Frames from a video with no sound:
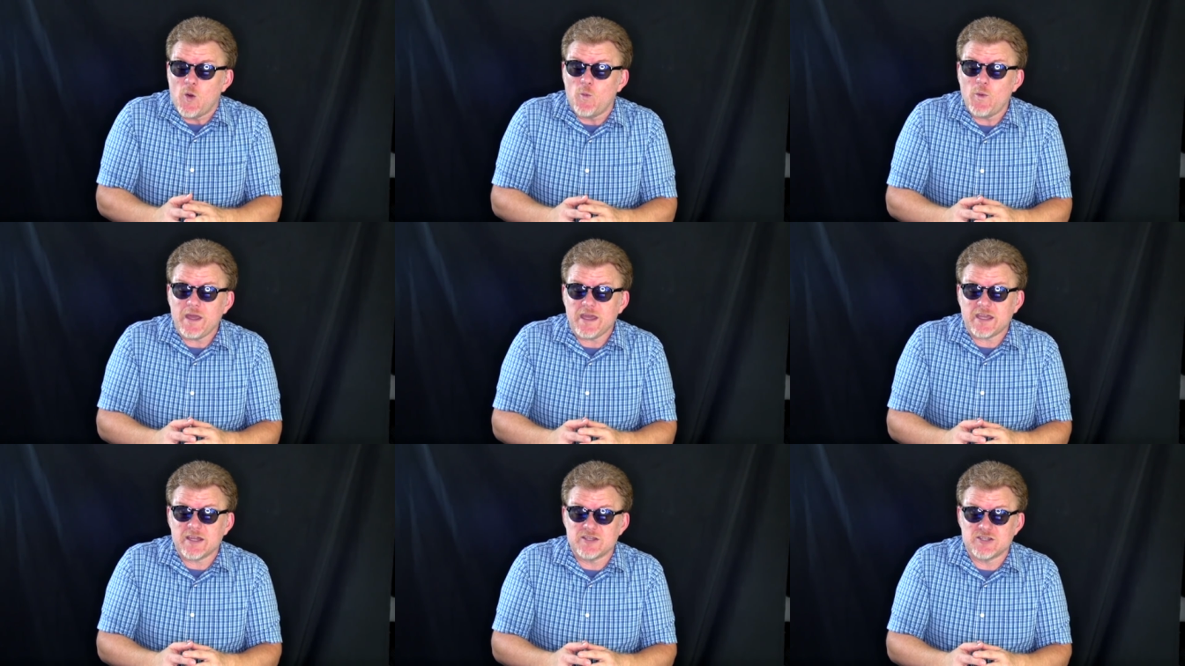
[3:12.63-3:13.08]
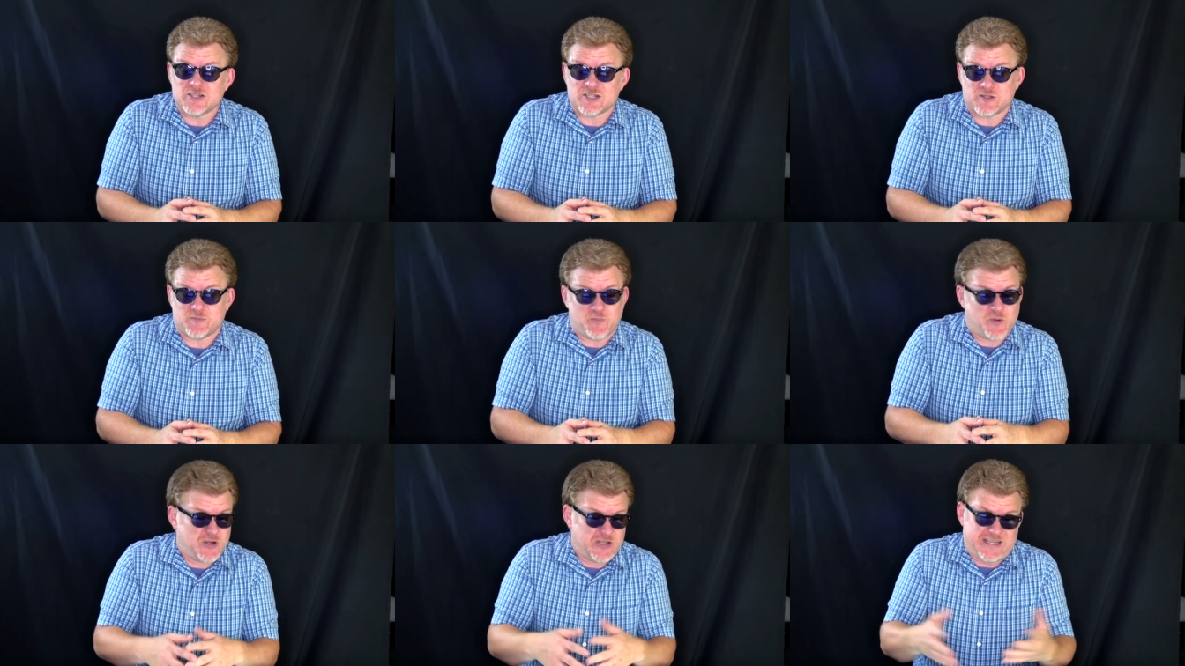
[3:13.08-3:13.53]
we can
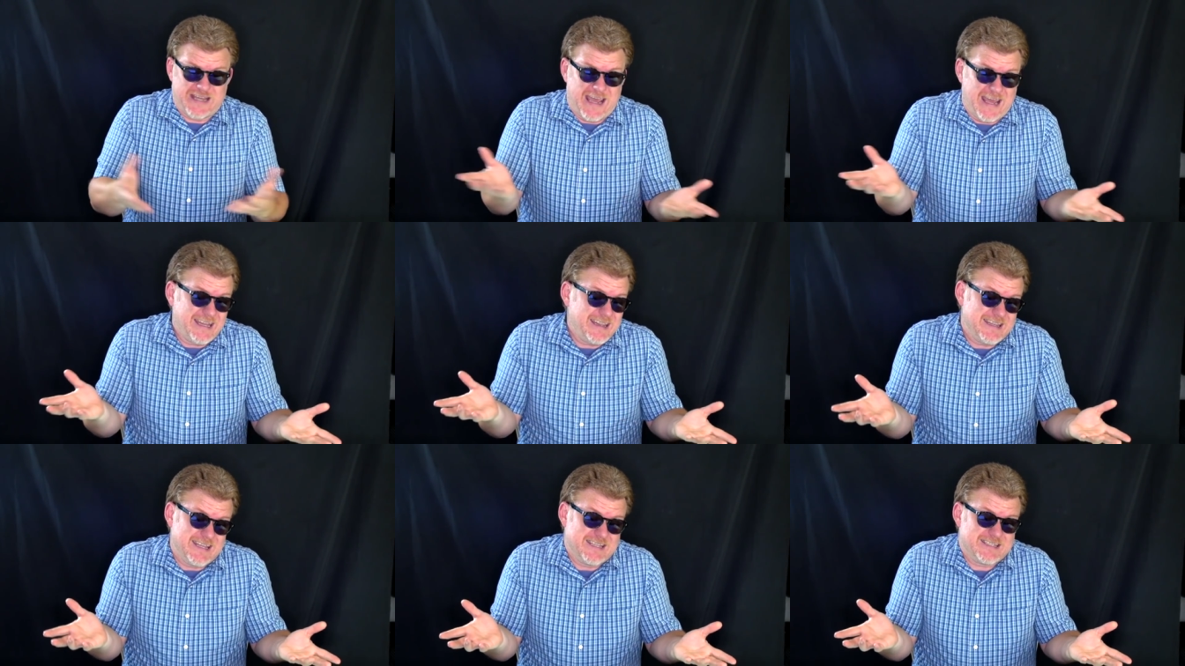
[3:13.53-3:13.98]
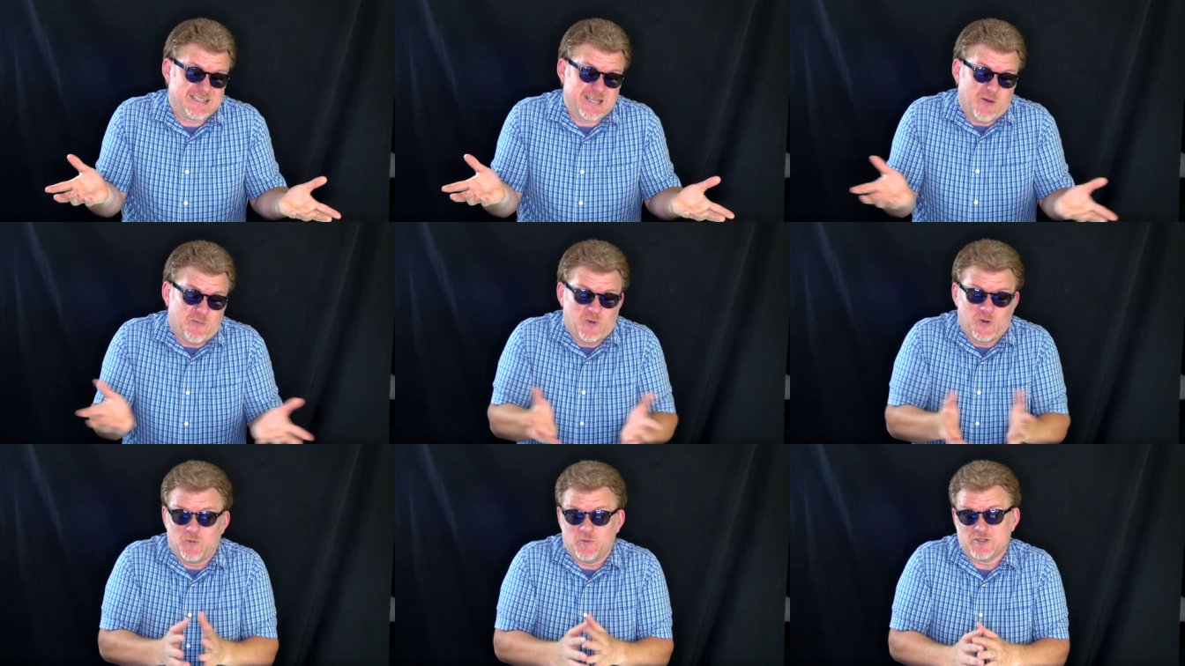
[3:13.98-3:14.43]
just pretend that
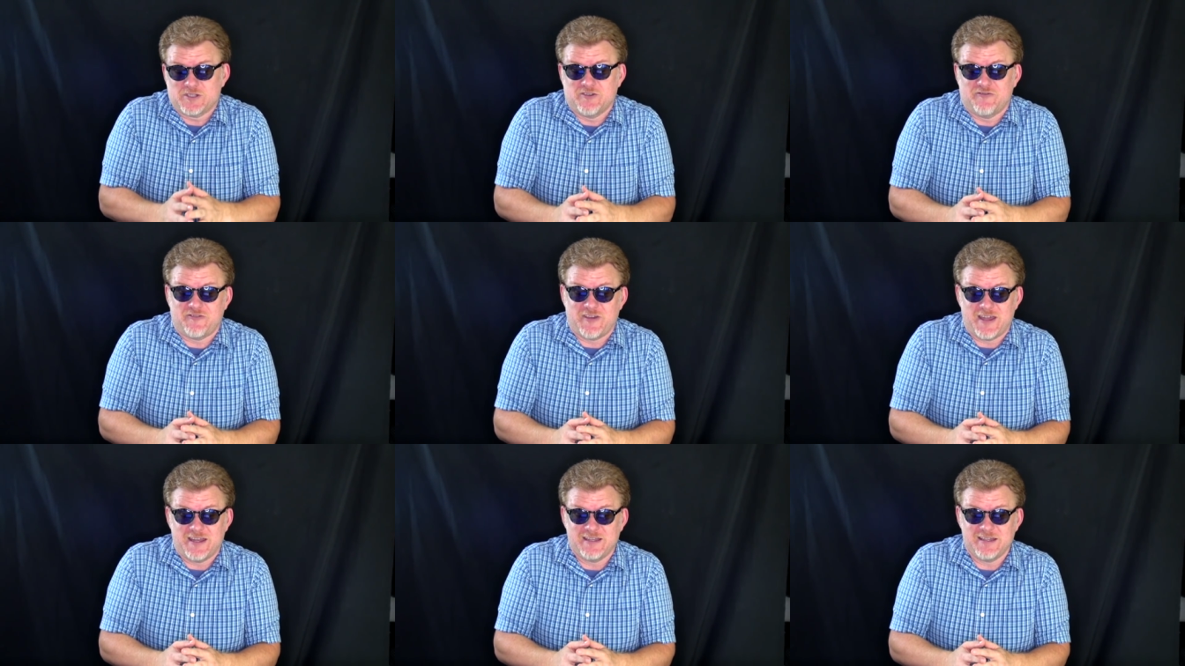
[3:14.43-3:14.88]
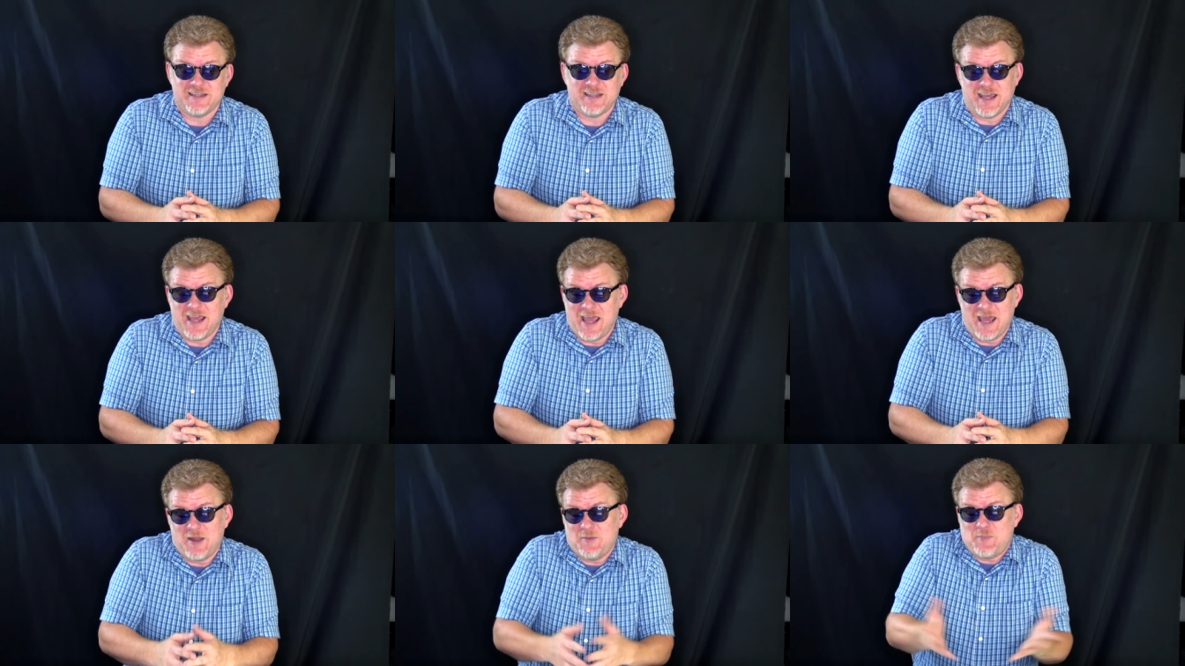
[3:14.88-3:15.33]
someone was offended
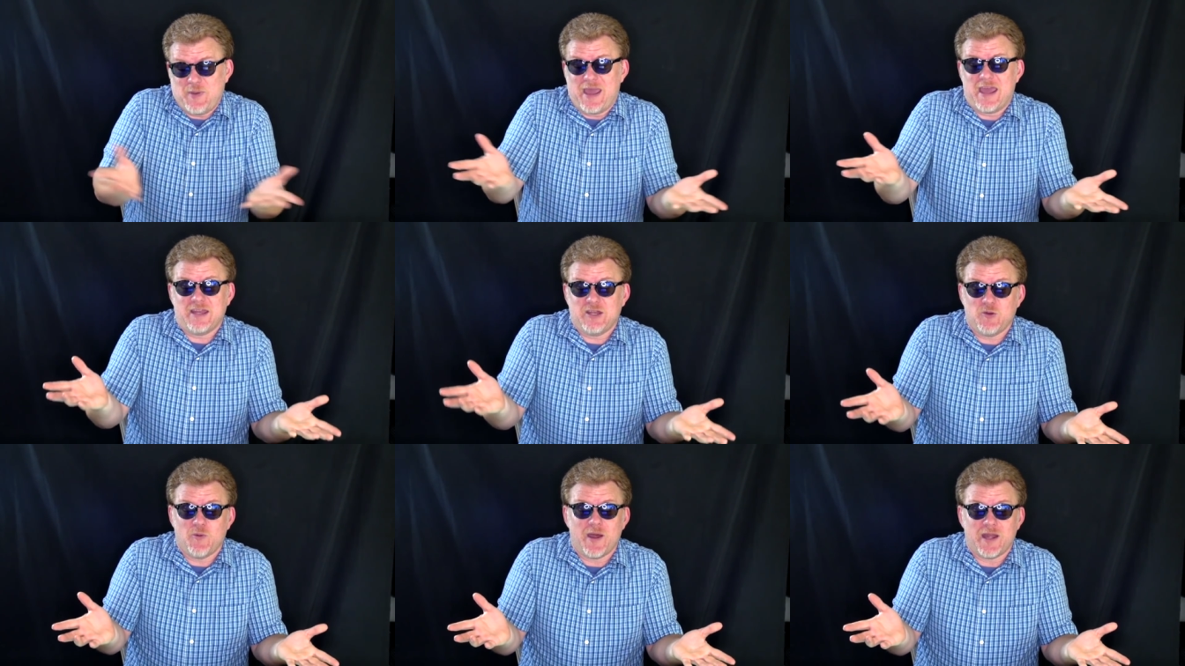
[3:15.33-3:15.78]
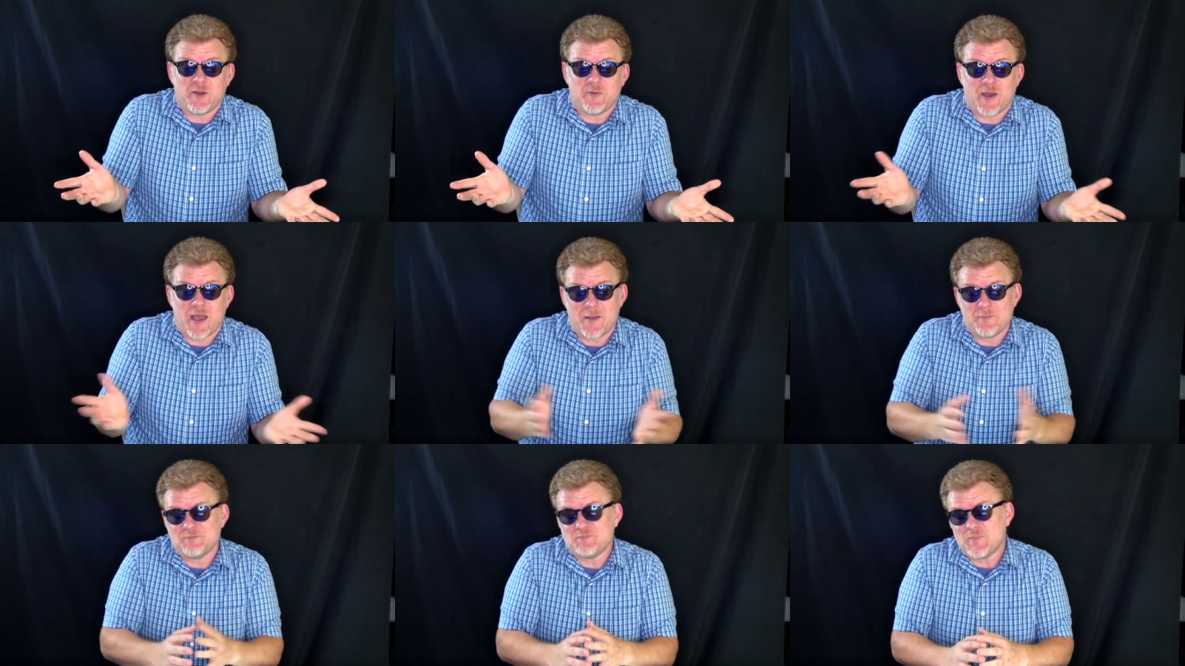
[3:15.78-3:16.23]
and ban you
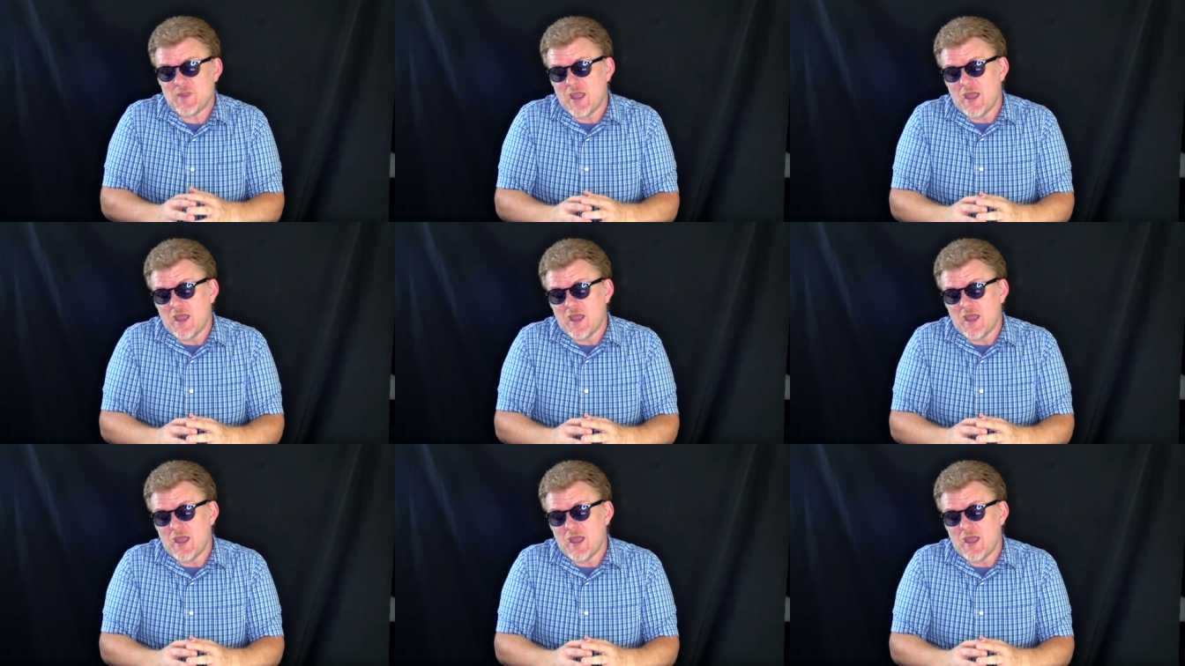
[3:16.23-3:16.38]
anyway.